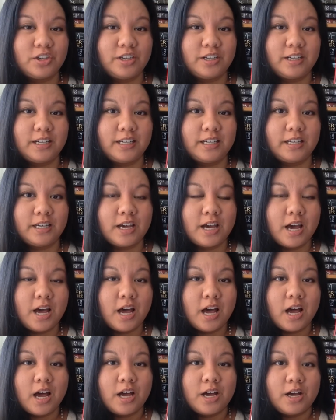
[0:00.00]
She
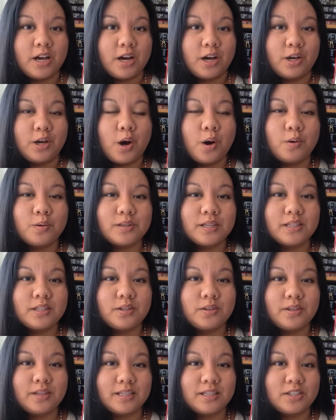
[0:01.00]
goes
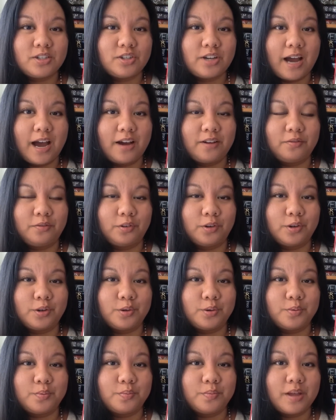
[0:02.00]
into this chat
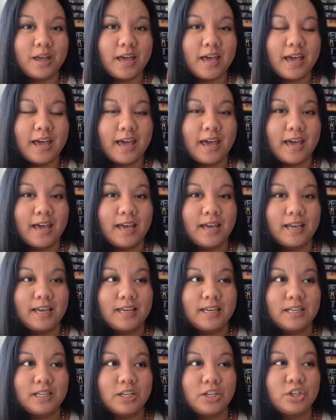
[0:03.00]
room
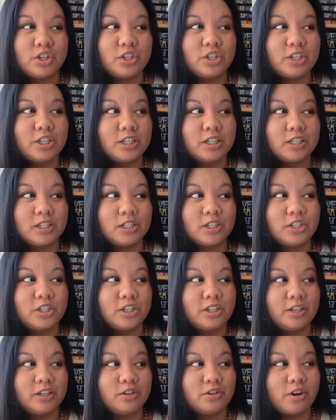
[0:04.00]
and she,
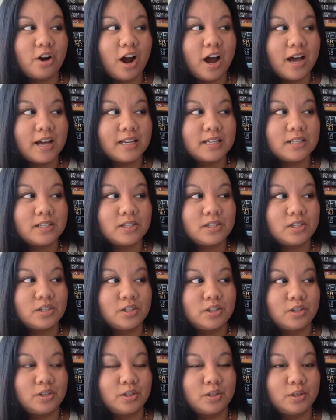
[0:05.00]
she tries
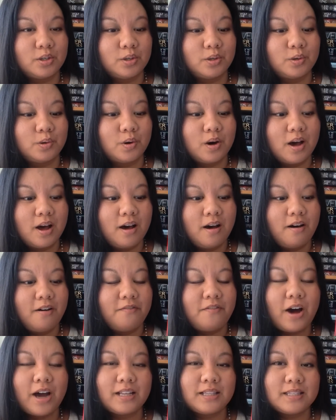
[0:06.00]
to
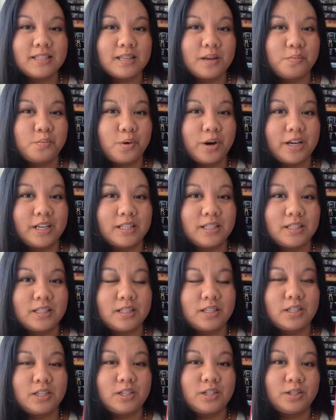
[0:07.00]
find
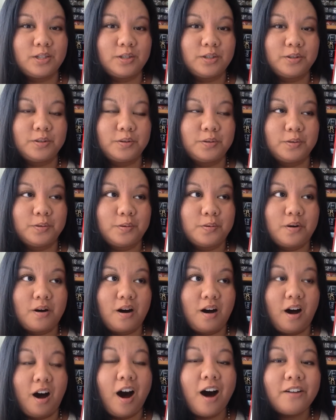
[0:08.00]
someone to
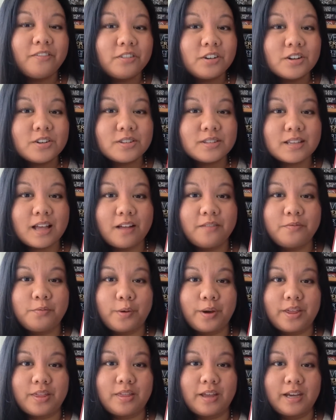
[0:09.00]
off herself
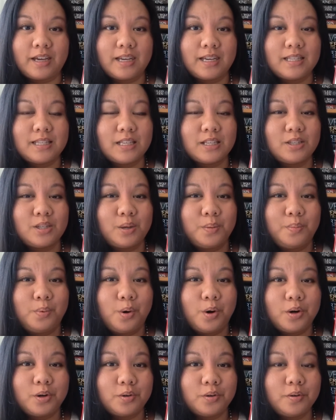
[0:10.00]
with. Like, it's a
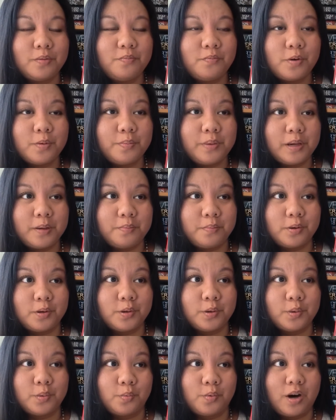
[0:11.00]
support group for
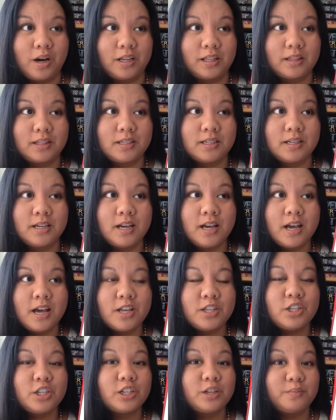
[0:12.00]
people who want
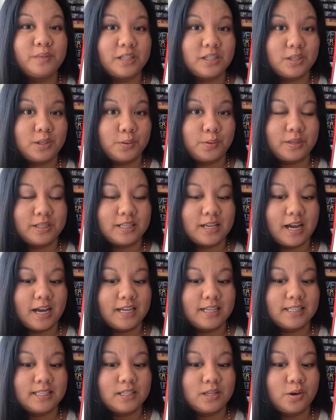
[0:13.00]
to commit
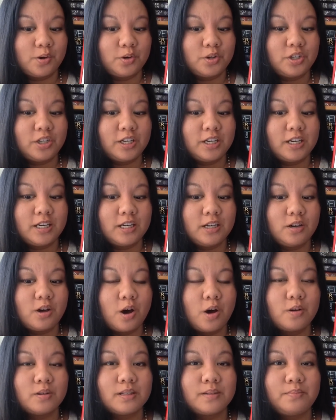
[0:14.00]
suicide. So she
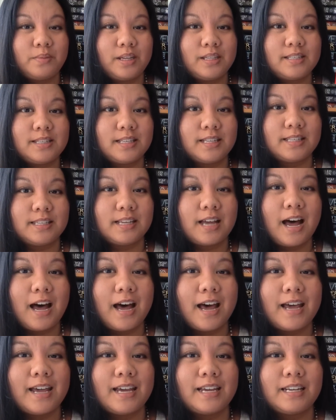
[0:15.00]
goes and meets this
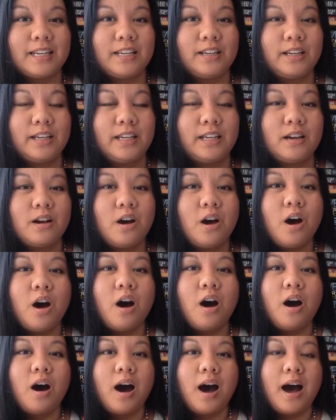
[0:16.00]
guy, and he
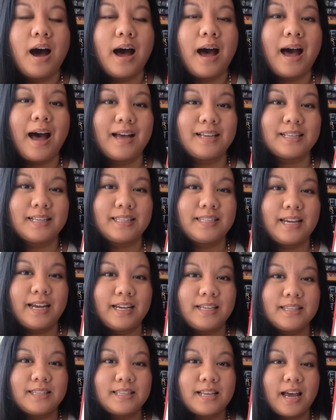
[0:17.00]
has a
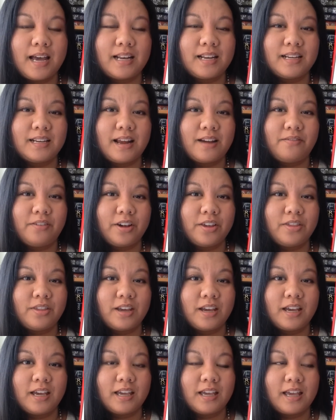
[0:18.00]
date set and
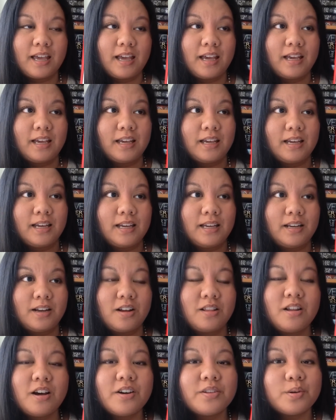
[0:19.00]
everything. And
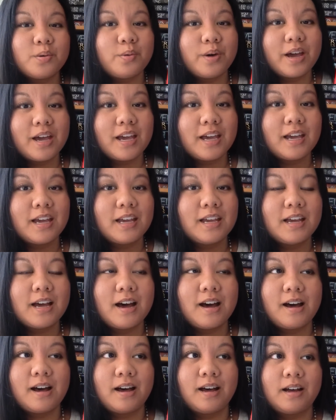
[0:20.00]
along the way,
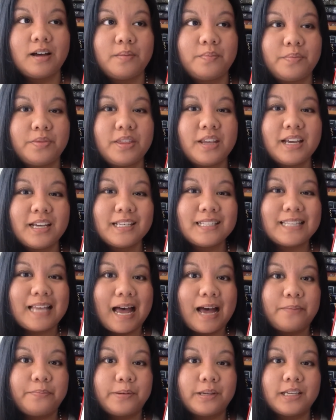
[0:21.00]
um, things
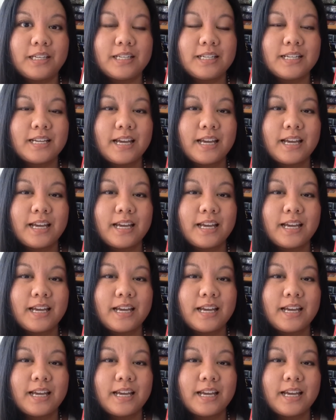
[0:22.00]
happen.